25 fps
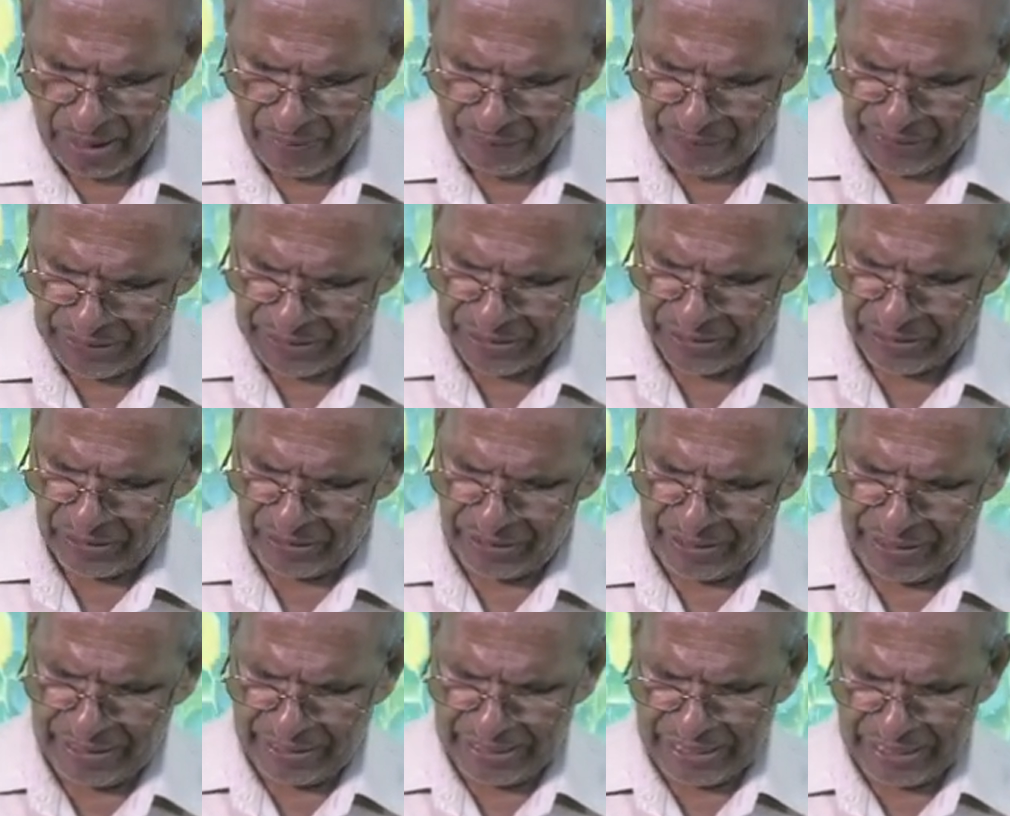1
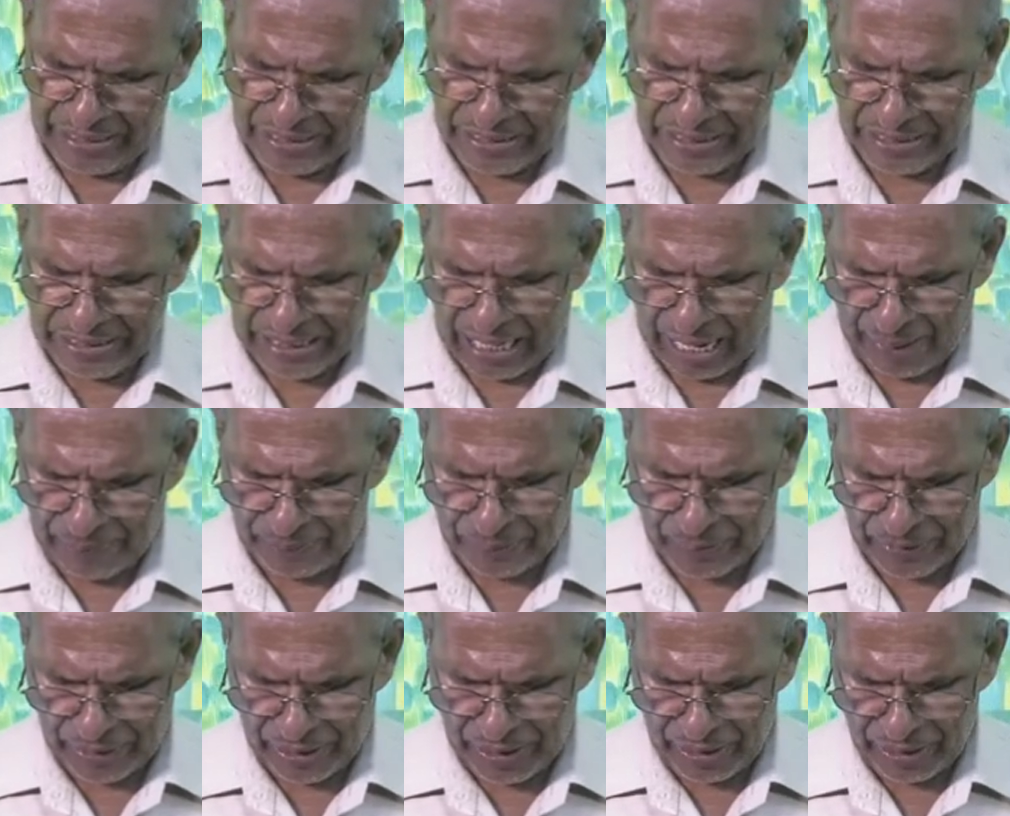Corinthians
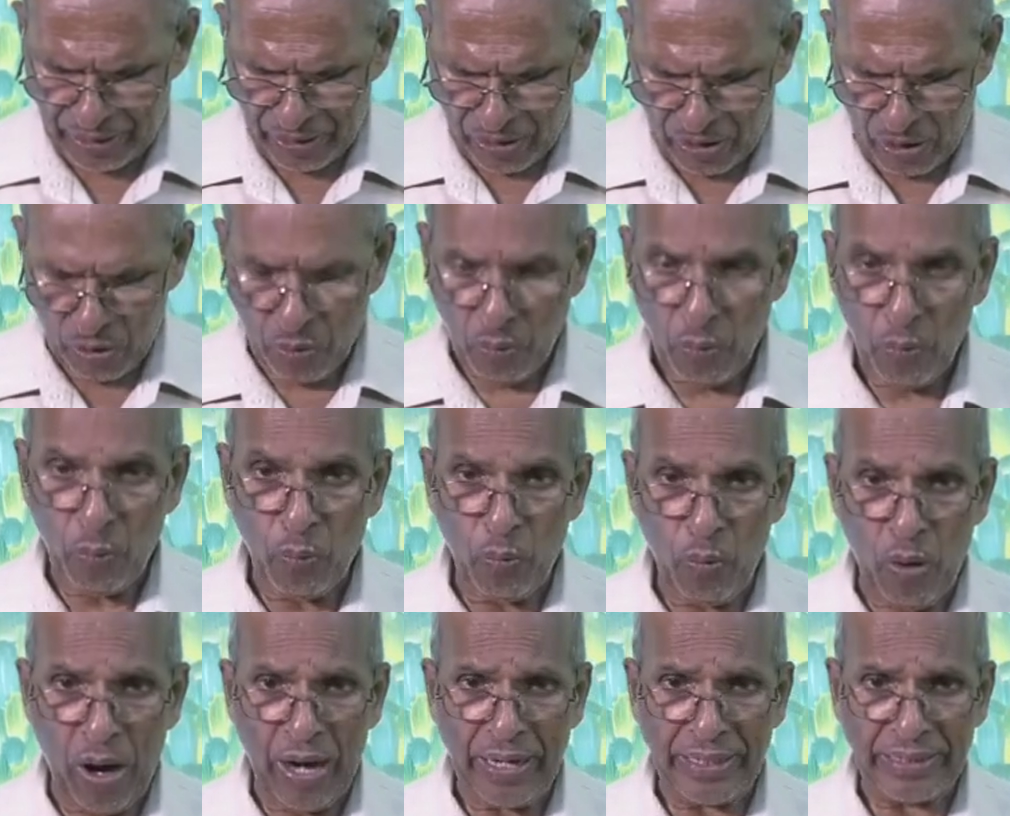chapter
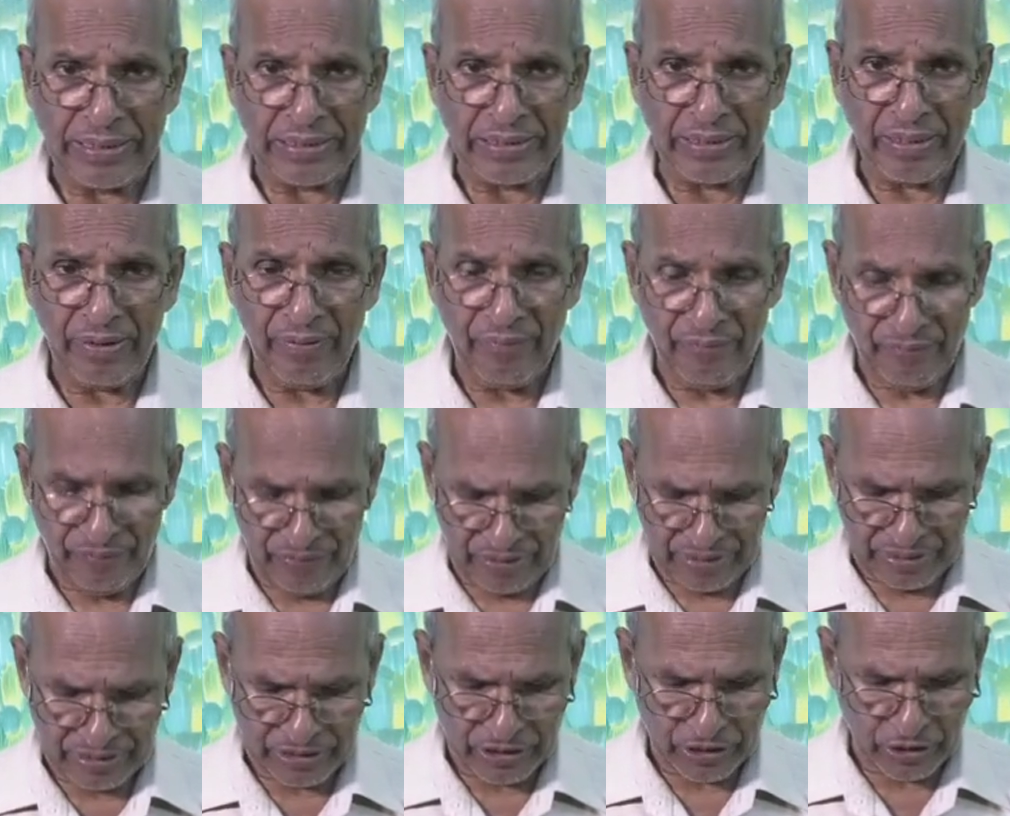1,
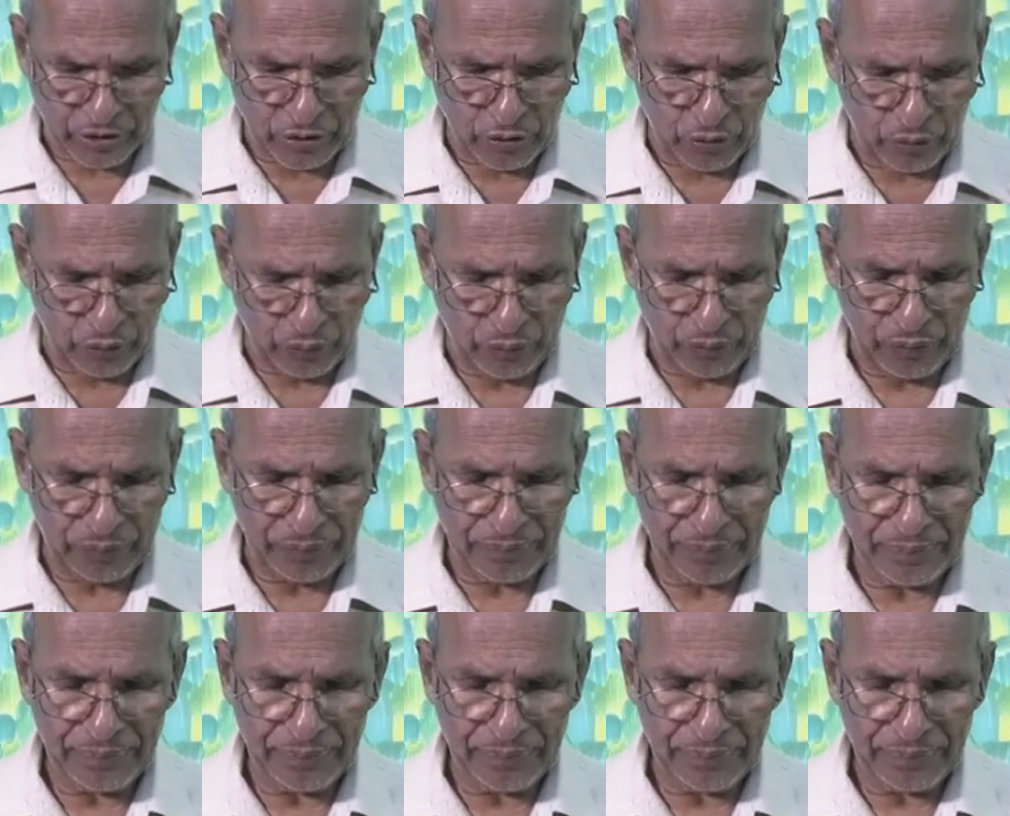verse 2.